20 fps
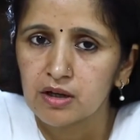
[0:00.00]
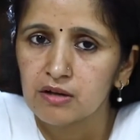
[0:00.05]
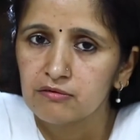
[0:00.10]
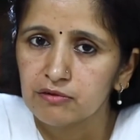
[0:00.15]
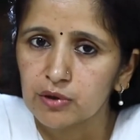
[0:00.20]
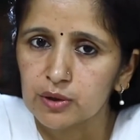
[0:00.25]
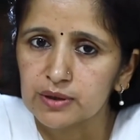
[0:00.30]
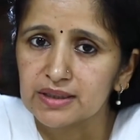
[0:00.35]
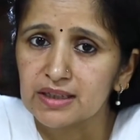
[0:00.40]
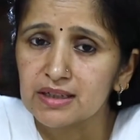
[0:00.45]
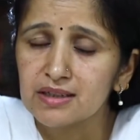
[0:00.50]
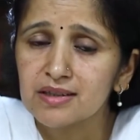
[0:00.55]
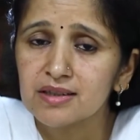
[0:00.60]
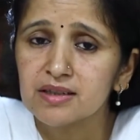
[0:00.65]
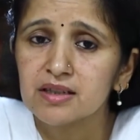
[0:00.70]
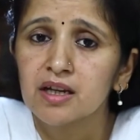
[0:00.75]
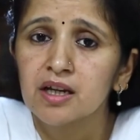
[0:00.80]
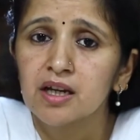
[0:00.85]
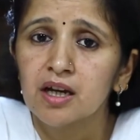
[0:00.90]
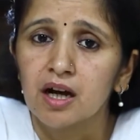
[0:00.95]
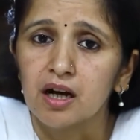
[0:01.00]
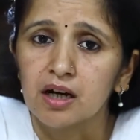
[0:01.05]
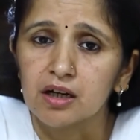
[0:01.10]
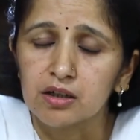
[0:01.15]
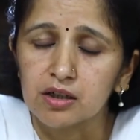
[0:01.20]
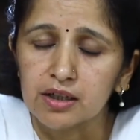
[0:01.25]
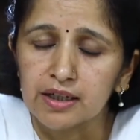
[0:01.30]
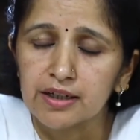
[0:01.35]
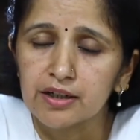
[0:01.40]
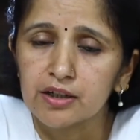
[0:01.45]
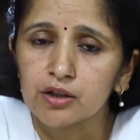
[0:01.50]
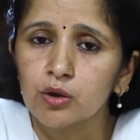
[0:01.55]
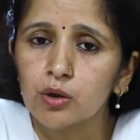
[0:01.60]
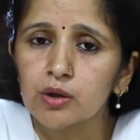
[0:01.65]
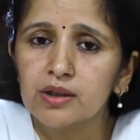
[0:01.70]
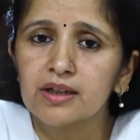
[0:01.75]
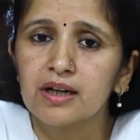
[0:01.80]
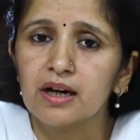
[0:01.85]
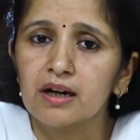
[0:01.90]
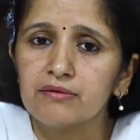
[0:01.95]
For this, in a
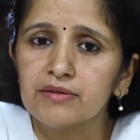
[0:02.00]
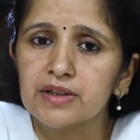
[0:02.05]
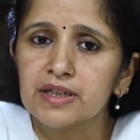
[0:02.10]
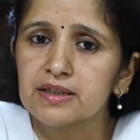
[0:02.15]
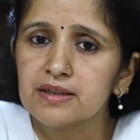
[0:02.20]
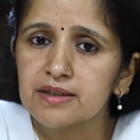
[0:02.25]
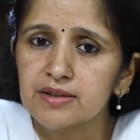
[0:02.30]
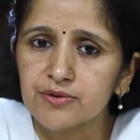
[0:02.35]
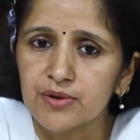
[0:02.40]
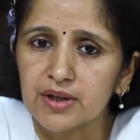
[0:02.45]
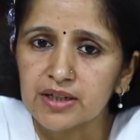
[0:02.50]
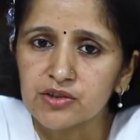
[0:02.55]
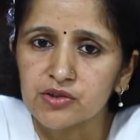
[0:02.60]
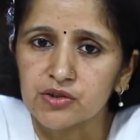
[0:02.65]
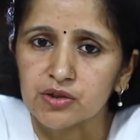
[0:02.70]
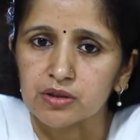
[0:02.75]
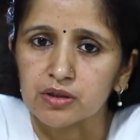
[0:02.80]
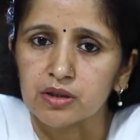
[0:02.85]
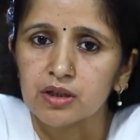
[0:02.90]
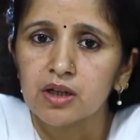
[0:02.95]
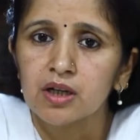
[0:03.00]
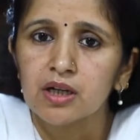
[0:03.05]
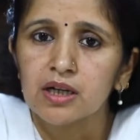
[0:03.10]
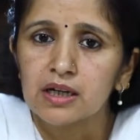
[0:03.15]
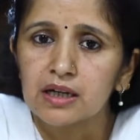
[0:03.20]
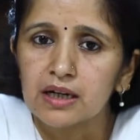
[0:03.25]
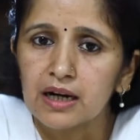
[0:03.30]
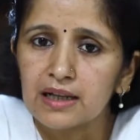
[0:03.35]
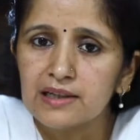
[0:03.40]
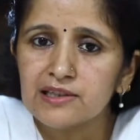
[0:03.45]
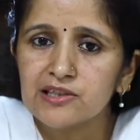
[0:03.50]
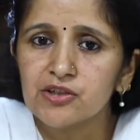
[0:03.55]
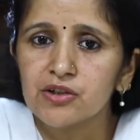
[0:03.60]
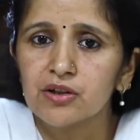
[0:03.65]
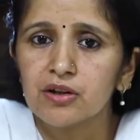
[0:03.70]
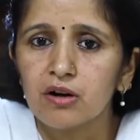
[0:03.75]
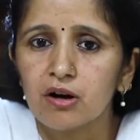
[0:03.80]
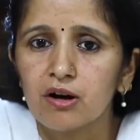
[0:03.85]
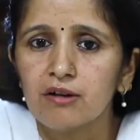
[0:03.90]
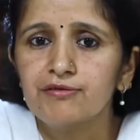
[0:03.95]
good governance structure,
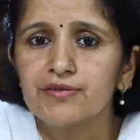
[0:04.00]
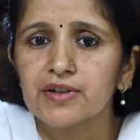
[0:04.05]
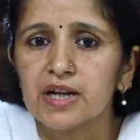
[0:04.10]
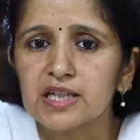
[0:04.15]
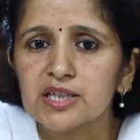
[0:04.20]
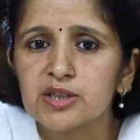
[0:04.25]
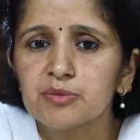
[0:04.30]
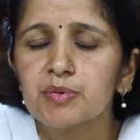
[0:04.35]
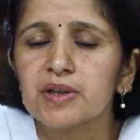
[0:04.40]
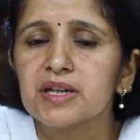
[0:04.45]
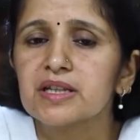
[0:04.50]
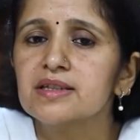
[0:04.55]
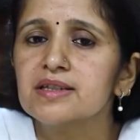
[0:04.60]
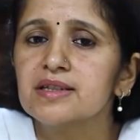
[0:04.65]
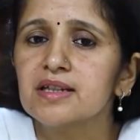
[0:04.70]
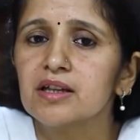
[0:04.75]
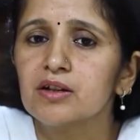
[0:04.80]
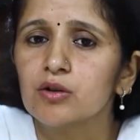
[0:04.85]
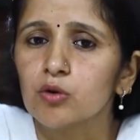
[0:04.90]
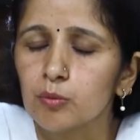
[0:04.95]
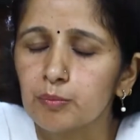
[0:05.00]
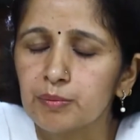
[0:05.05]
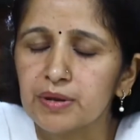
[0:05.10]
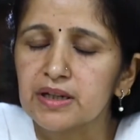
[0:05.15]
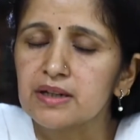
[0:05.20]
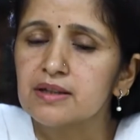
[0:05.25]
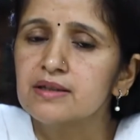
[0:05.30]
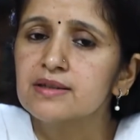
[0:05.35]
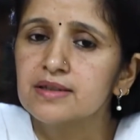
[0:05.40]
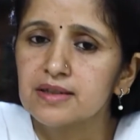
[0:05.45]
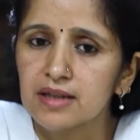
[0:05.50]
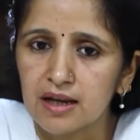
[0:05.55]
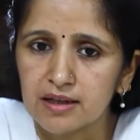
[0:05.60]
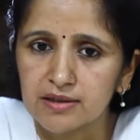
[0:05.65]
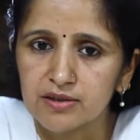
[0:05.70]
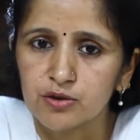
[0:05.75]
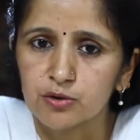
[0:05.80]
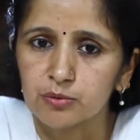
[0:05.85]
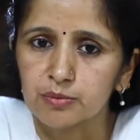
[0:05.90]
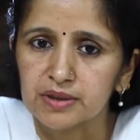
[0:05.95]
culture of transparency and openness
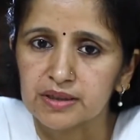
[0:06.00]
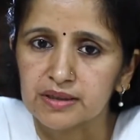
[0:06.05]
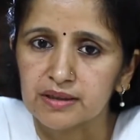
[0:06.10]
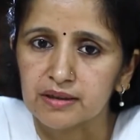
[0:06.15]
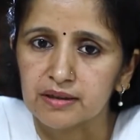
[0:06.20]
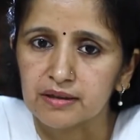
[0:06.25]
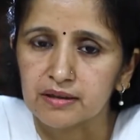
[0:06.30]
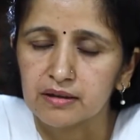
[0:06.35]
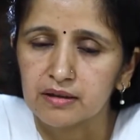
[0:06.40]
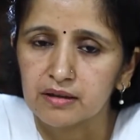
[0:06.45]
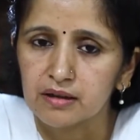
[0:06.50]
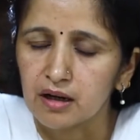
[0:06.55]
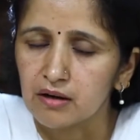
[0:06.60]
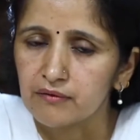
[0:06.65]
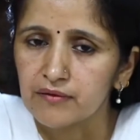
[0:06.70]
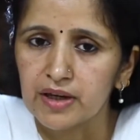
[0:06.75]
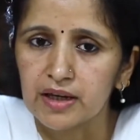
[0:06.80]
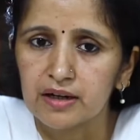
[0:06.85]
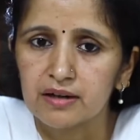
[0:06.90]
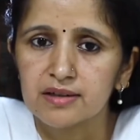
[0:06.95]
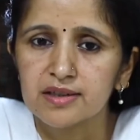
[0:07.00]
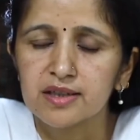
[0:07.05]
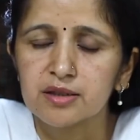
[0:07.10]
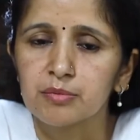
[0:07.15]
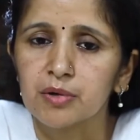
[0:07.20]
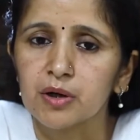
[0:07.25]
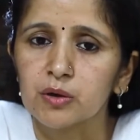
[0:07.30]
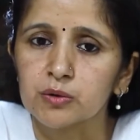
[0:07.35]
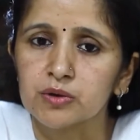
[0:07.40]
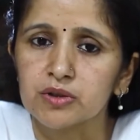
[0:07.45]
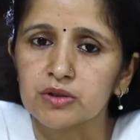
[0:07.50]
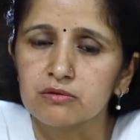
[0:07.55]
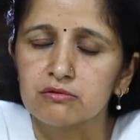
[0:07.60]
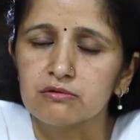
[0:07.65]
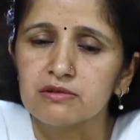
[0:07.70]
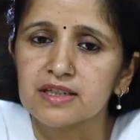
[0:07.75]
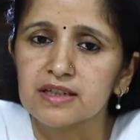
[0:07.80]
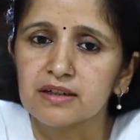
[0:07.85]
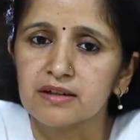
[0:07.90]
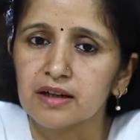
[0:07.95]
has to be there. Awareness about the
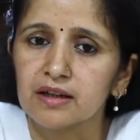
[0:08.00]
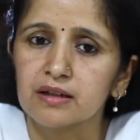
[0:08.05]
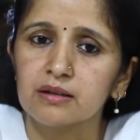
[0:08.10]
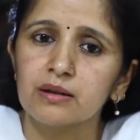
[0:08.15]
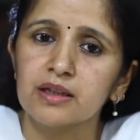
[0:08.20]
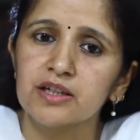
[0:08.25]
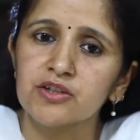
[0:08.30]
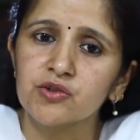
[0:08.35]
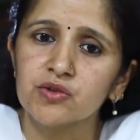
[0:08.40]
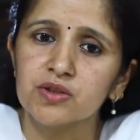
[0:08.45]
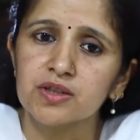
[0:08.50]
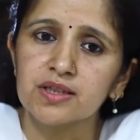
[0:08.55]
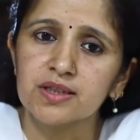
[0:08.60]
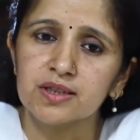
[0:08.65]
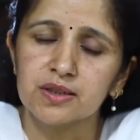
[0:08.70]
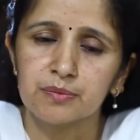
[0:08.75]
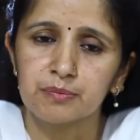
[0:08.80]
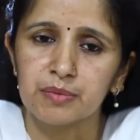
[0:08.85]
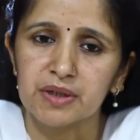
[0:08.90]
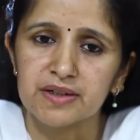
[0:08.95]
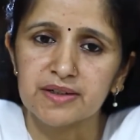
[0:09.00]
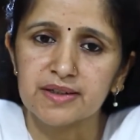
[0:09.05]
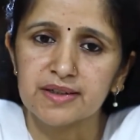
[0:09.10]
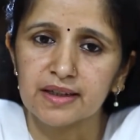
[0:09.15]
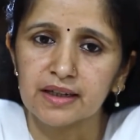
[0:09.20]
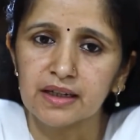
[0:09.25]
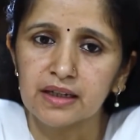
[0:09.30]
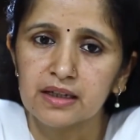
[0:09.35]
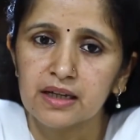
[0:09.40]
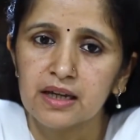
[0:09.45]
rules and regulations per se.